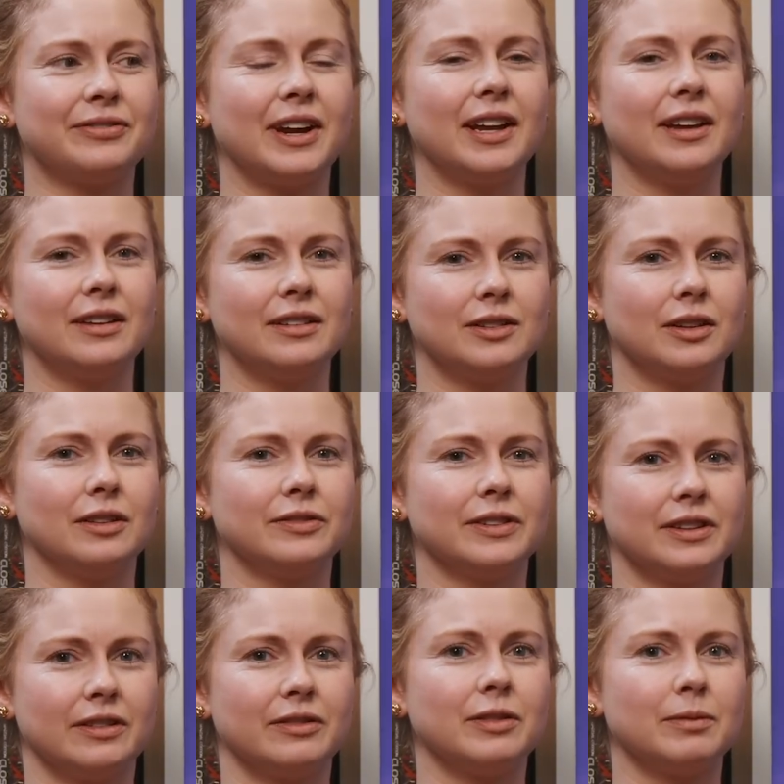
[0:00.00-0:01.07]
Frank
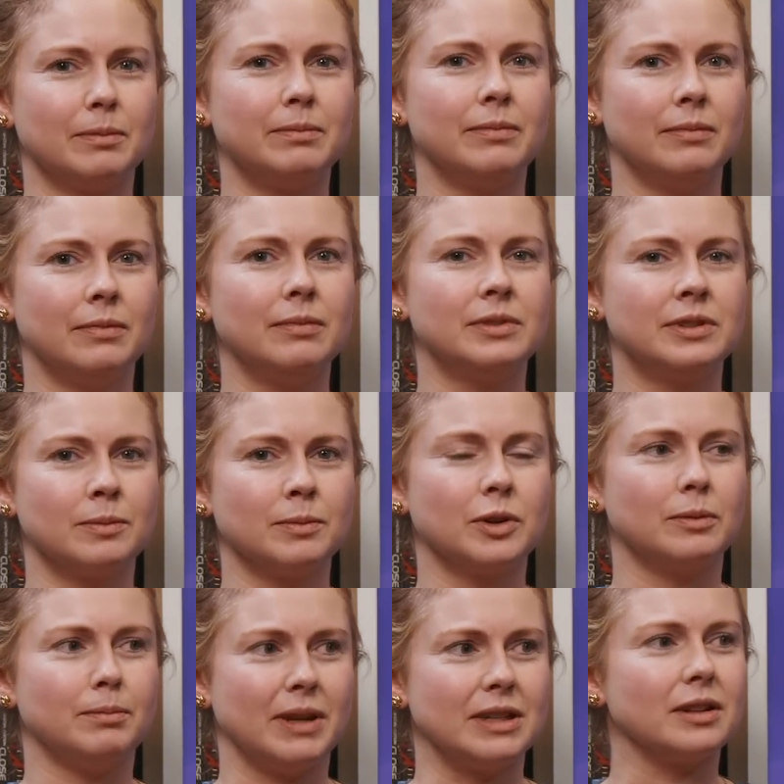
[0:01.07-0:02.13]
dolphins have some
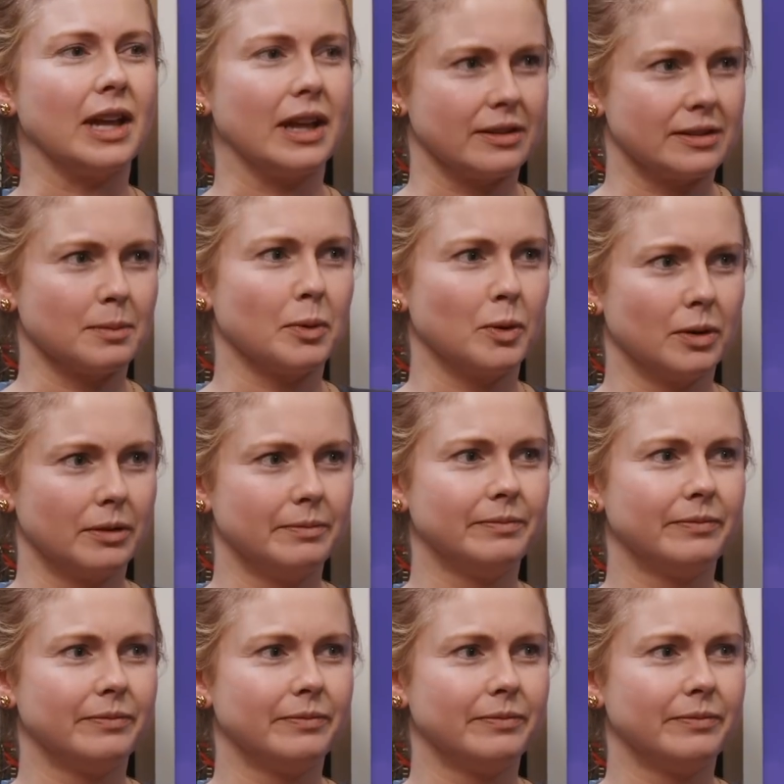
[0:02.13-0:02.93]
good mental health support.